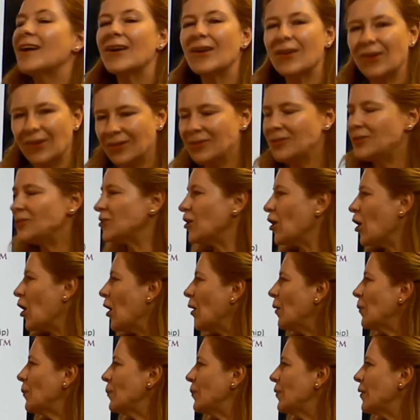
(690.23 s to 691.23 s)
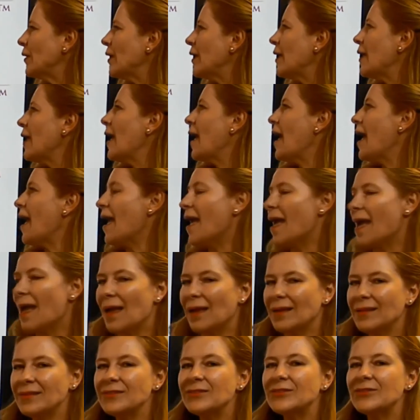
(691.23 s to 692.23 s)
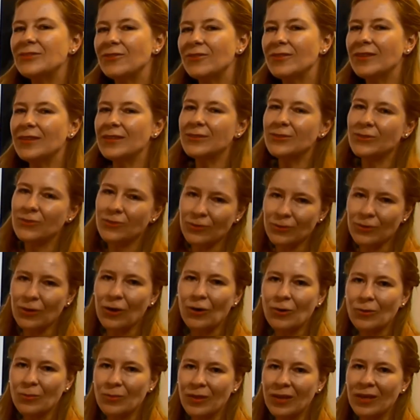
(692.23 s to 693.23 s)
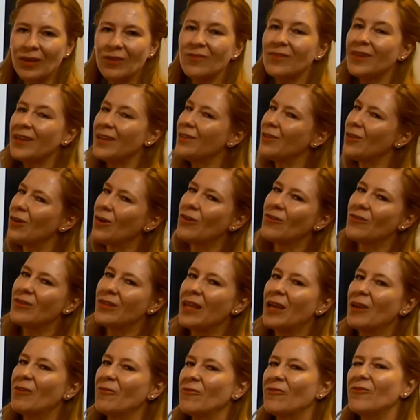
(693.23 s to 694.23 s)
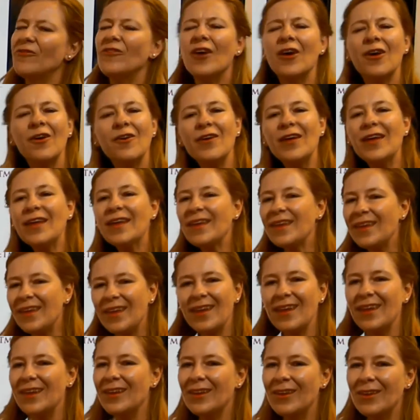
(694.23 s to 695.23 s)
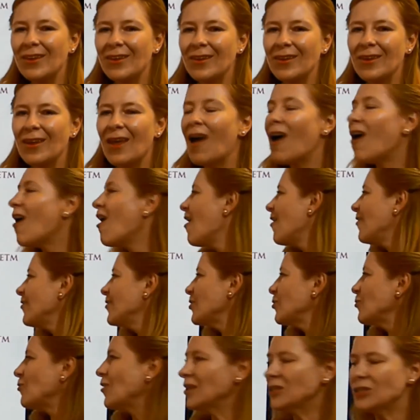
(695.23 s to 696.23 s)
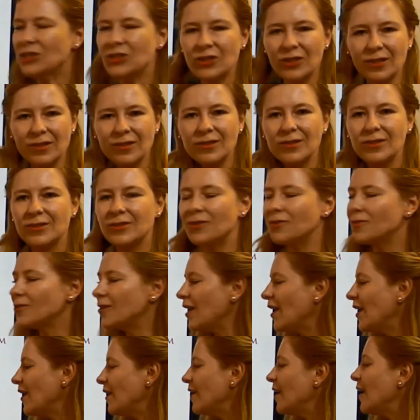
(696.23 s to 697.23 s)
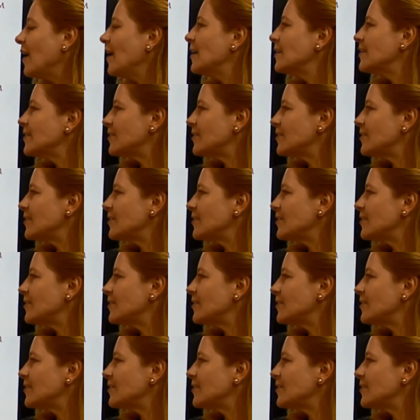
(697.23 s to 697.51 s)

Good job. And students who know me, they know that I'm very keen on questions, okay?